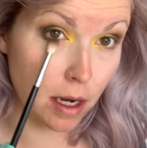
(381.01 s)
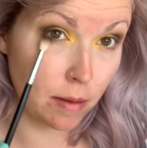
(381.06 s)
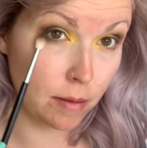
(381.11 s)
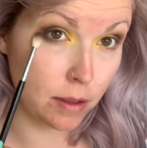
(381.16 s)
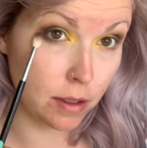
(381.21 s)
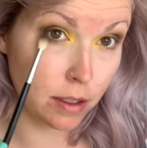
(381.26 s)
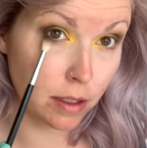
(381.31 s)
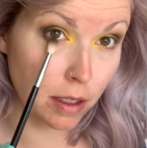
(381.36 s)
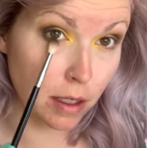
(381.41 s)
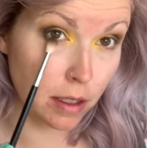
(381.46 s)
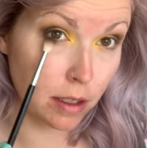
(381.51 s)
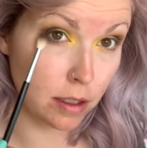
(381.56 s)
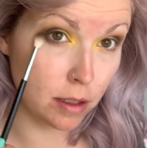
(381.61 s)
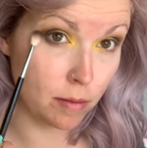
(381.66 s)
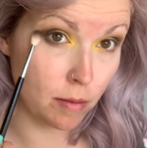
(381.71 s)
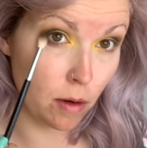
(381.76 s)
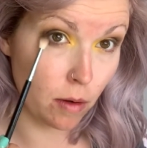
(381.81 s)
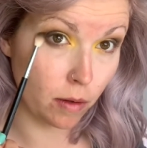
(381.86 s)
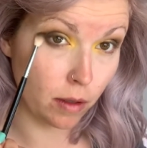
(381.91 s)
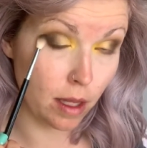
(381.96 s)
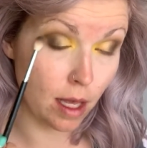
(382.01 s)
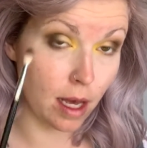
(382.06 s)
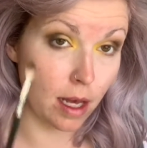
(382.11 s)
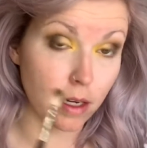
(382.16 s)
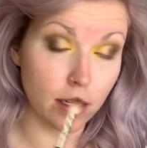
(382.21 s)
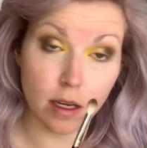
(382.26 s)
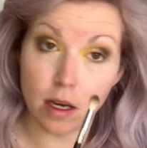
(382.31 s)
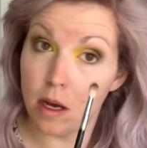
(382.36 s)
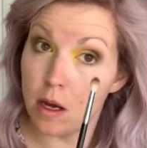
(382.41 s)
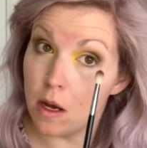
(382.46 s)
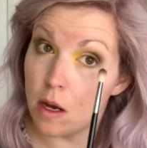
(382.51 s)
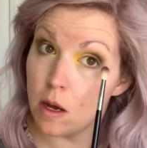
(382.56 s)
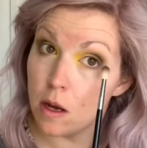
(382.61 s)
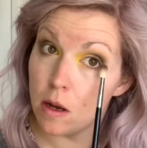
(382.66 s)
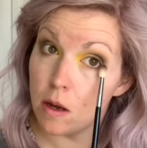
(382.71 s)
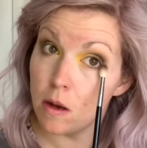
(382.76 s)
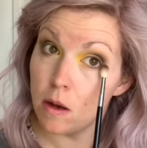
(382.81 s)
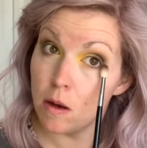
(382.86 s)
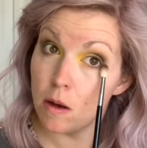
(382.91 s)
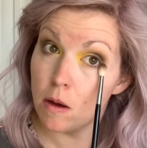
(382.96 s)
I'm just going to smoke that
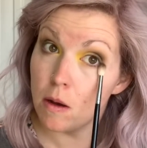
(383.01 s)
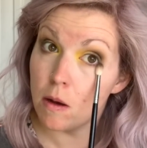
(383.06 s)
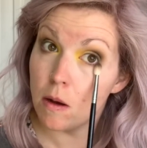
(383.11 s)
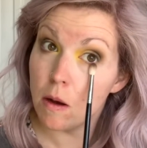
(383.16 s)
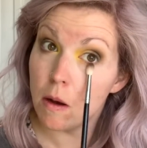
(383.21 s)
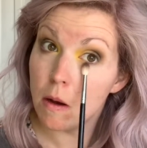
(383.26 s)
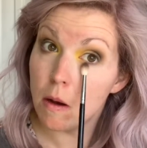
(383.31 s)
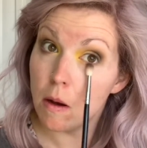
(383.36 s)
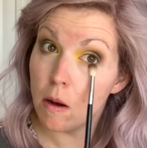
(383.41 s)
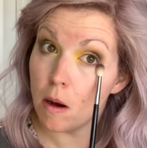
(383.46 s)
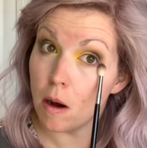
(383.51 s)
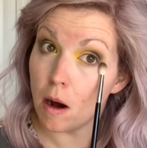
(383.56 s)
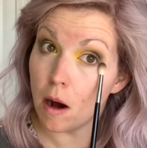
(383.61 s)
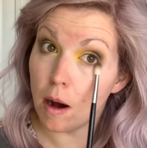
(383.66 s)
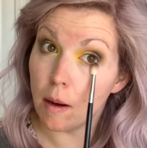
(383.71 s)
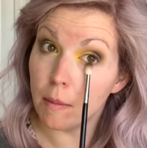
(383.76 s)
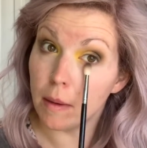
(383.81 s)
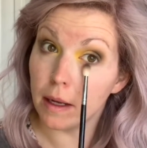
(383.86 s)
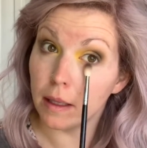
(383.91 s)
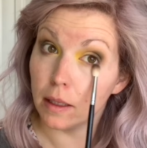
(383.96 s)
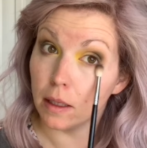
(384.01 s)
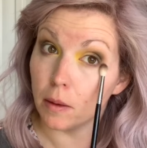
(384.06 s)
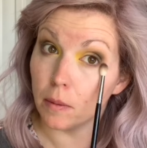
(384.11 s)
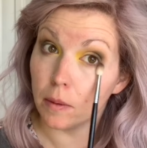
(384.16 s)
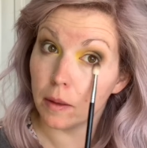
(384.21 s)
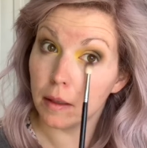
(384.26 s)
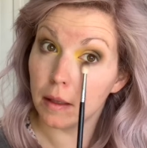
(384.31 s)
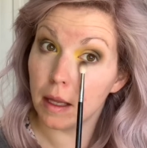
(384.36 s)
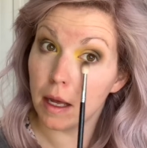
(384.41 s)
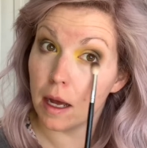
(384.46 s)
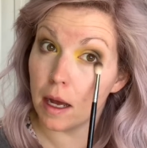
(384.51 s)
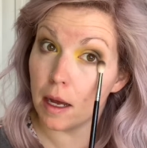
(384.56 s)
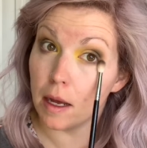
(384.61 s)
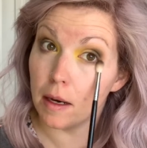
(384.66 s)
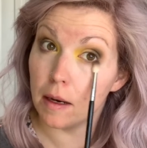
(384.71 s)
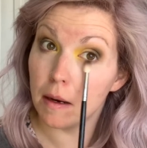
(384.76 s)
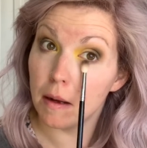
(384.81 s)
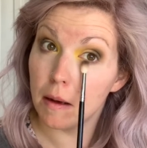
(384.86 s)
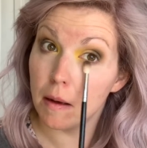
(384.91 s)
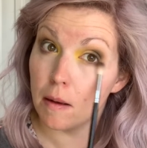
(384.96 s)
on my lower
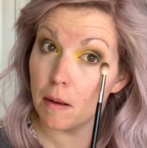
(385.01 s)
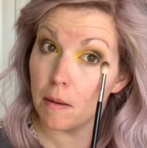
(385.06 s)
line.